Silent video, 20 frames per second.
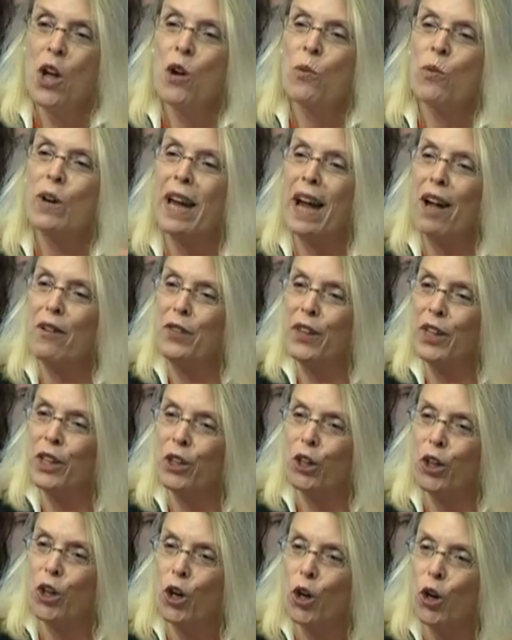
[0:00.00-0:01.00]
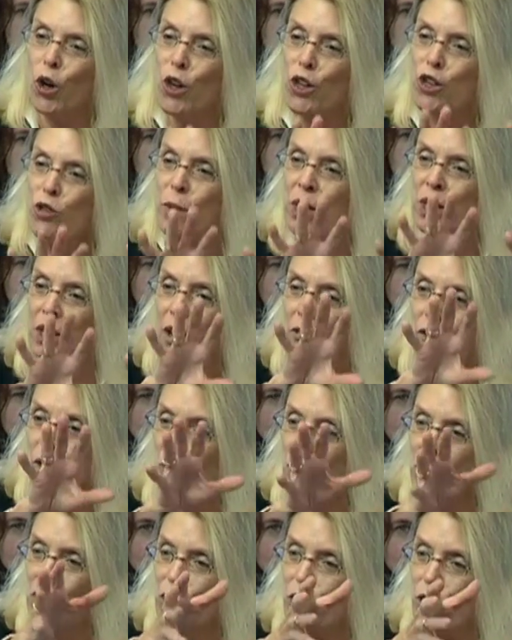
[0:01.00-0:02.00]
We have the encouragement of the
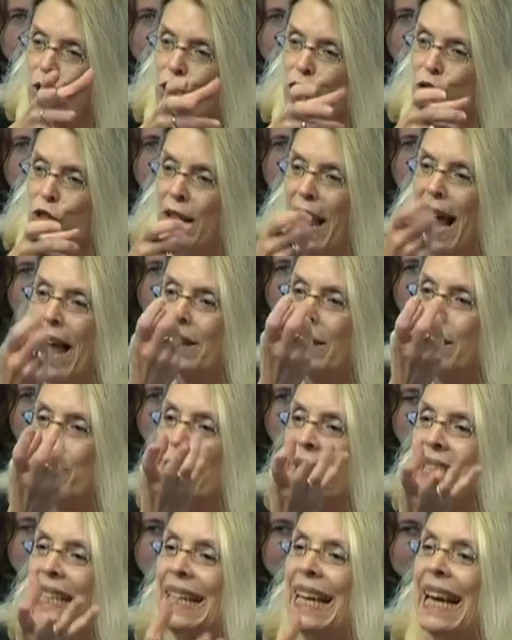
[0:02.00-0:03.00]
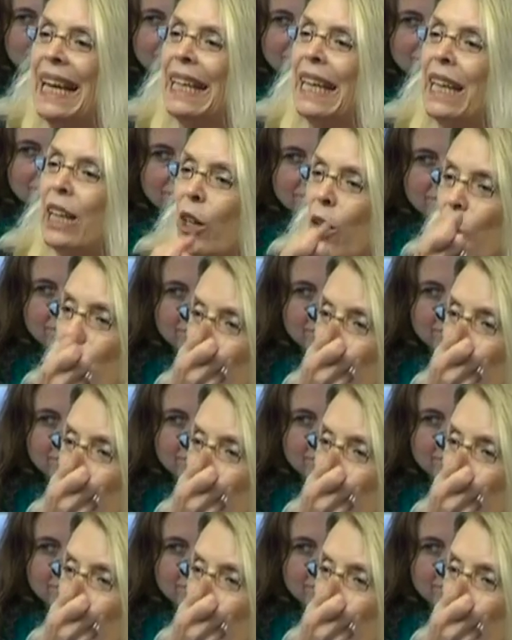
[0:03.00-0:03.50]
researchers at the beginning